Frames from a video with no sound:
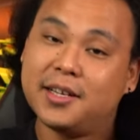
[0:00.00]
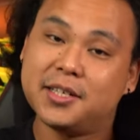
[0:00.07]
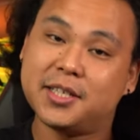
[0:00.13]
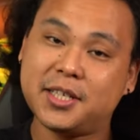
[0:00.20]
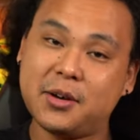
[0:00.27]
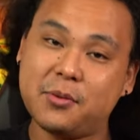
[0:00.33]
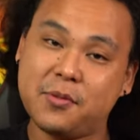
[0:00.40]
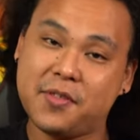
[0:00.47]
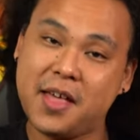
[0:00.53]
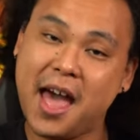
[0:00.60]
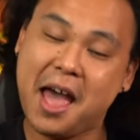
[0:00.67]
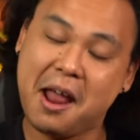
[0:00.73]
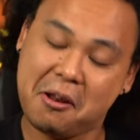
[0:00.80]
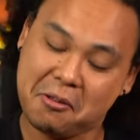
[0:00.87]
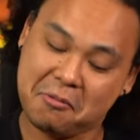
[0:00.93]
So with
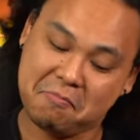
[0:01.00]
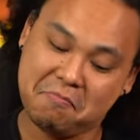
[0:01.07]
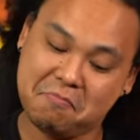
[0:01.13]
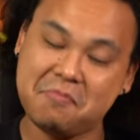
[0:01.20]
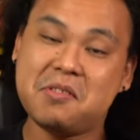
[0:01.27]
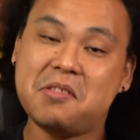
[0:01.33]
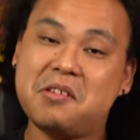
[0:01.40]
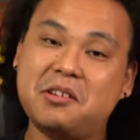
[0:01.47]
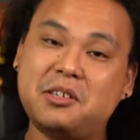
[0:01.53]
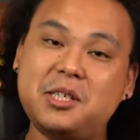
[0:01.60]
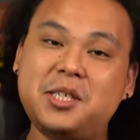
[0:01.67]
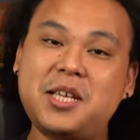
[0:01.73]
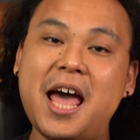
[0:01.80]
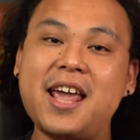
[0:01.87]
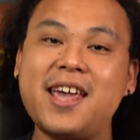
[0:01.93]
that, this
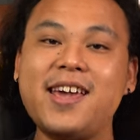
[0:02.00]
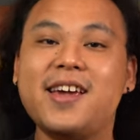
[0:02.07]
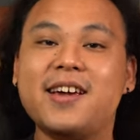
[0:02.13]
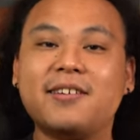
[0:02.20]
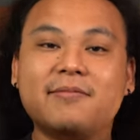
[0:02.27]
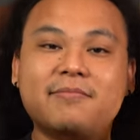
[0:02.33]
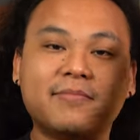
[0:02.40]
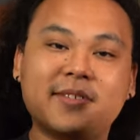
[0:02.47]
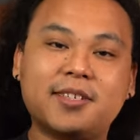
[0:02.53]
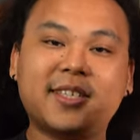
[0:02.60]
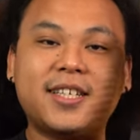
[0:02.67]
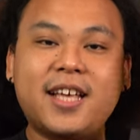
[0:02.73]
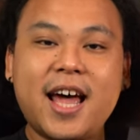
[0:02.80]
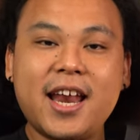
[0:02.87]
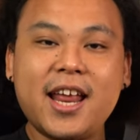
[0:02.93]
is Zaki
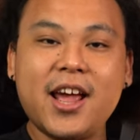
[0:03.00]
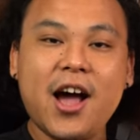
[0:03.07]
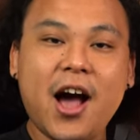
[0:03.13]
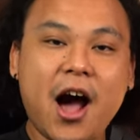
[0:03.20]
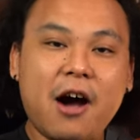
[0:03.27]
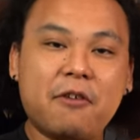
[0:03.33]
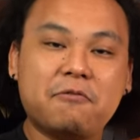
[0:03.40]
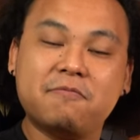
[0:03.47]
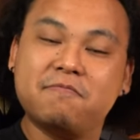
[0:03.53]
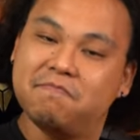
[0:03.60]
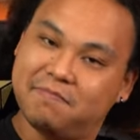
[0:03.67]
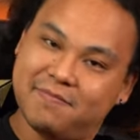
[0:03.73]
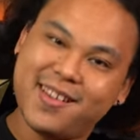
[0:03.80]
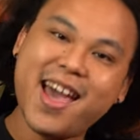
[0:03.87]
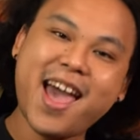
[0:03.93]
signing off.
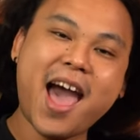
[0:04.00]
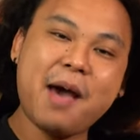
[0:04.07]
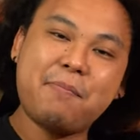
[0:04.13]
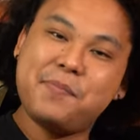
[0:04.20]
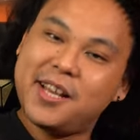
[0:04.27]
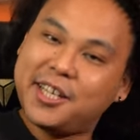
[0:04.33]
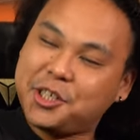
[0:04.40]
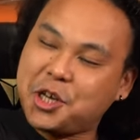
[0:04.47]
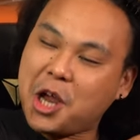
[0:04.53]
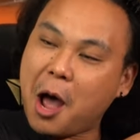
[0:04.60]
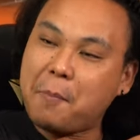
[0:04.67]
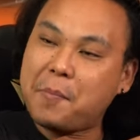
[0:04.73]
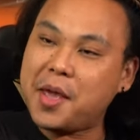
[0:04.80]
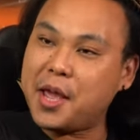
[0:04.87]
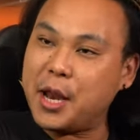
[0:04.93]
Happy
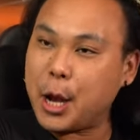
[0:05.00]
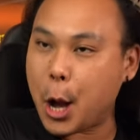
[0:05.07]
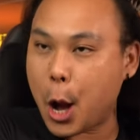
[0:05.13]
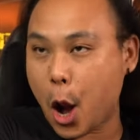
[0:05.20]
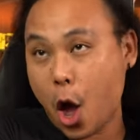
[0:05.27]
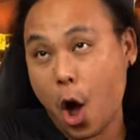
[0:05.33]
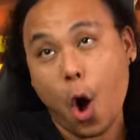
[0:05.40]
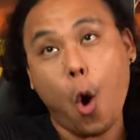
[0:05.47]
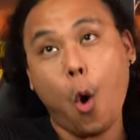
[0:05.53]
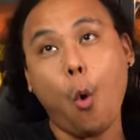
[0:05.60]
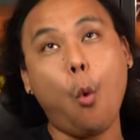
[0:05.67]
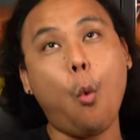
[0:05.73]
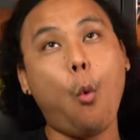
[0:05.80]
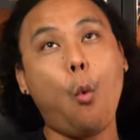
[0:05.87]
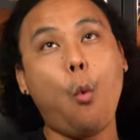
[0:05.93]
shopping!
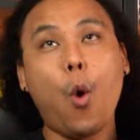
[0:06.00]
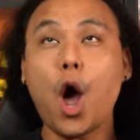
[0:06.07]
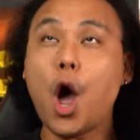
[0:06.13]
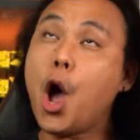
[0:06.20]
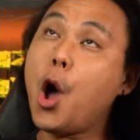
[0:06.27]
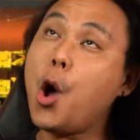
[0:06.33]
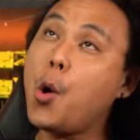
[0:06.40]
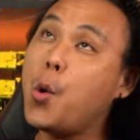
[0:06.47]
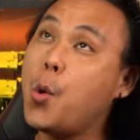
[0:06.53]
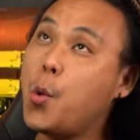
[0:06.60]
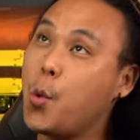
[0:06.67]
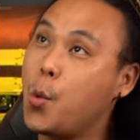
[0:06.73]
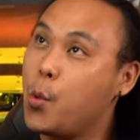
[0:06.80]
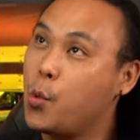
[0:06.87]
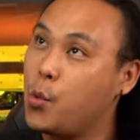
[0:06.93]

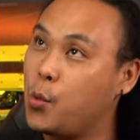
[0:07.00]
Woohoo!